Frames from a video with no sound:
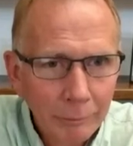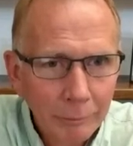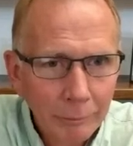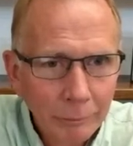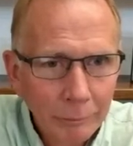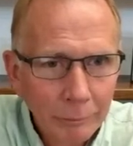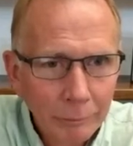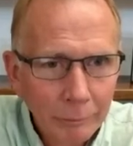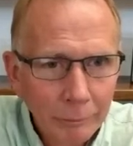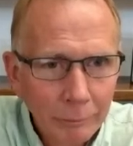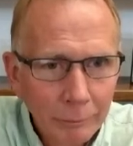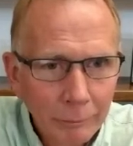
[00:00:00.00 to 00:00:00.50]

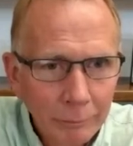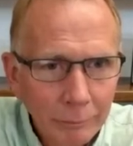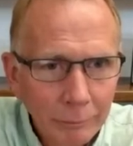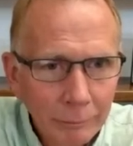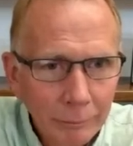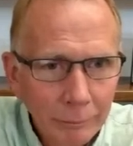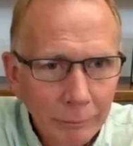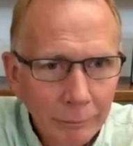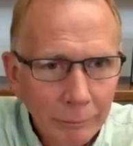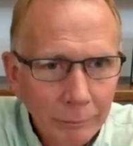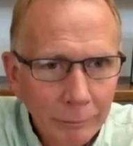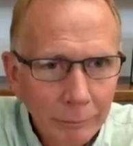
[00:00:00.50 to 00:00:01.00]

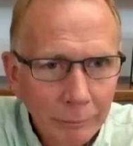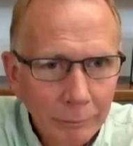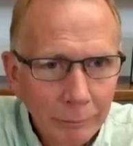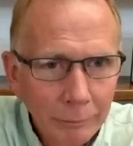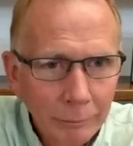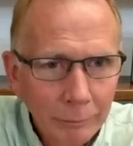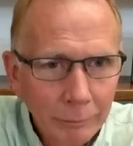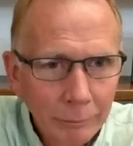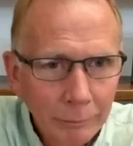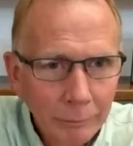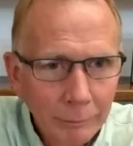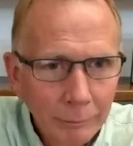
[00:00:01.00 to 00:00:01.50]

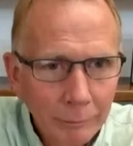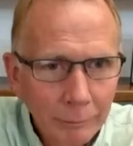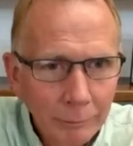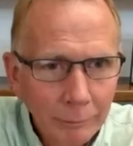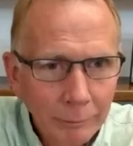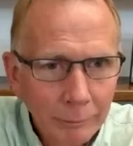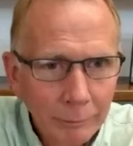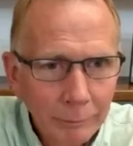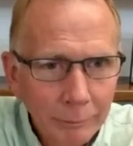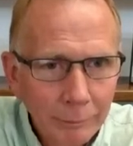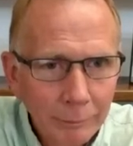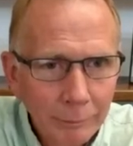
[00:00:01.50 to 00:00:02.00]

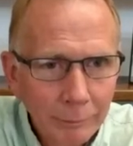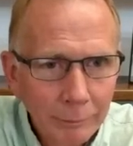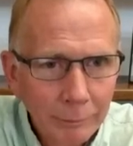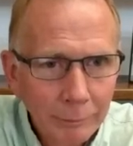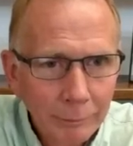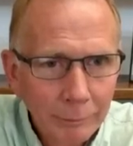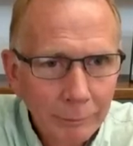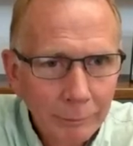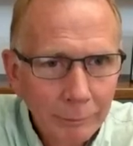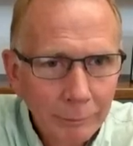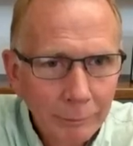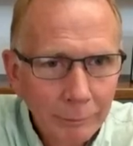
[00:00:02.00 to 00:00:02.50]

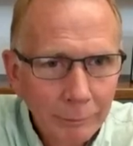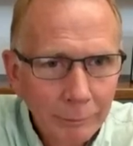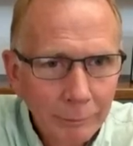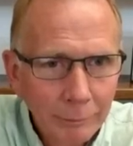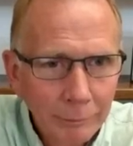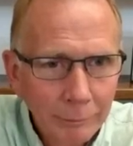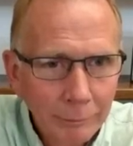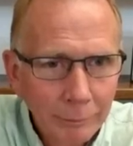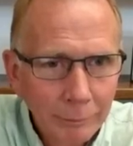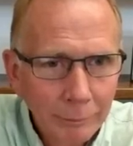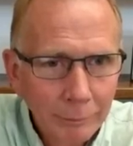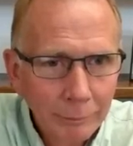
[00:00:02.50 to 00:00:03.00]

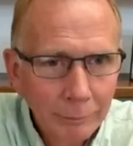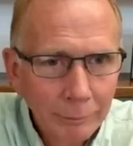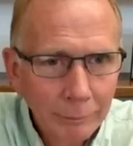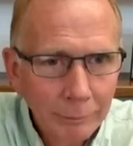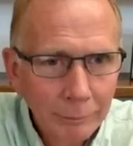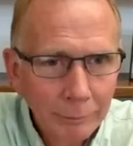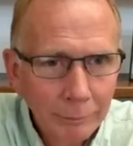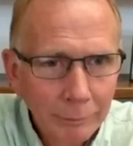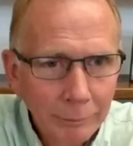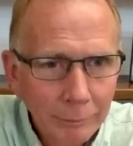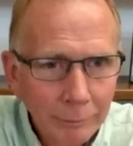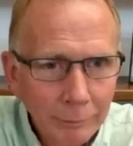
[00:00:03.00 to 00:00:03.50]

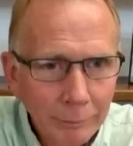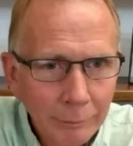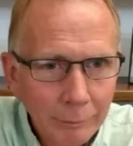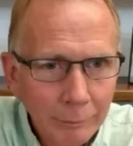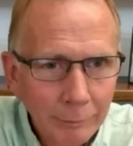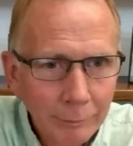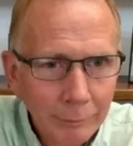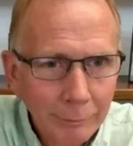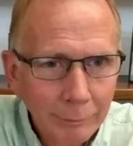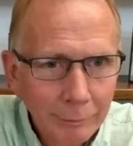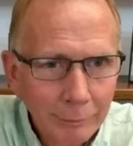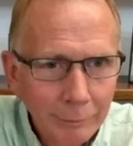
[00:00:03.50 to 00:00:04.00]

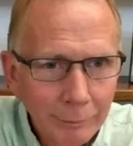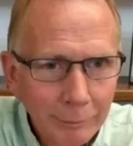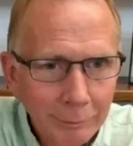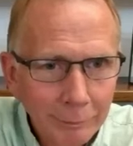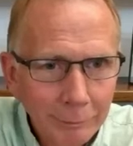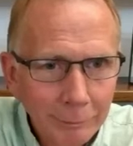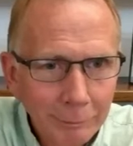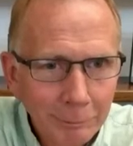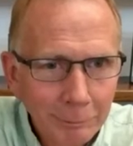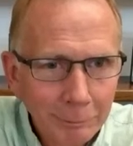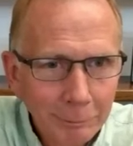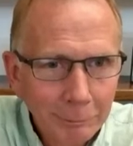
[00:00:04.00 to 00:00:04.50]

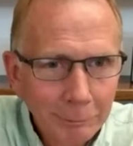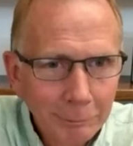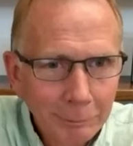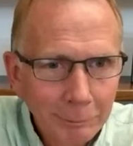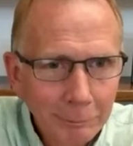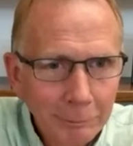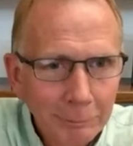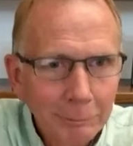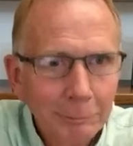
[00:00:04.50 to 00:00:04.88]
The person shown says nothing.